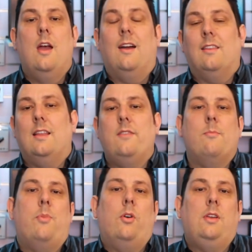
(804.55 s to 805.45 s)
and they'll even
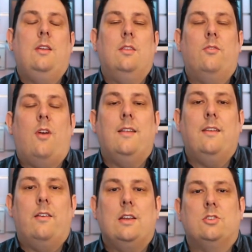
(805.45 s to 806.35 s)
point you in the right
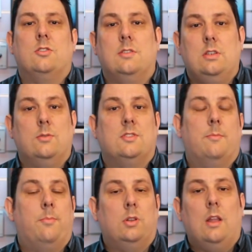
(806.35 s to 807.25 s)
direction to new
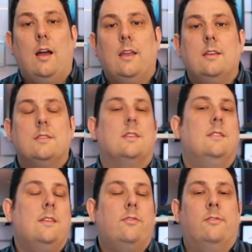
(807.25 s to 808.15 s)
suppliers
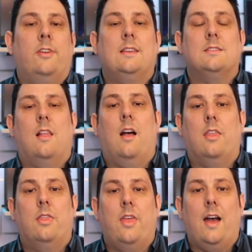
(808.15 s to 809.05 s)
and different things like
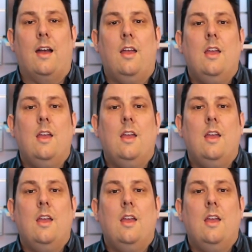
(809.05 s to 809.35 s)
that.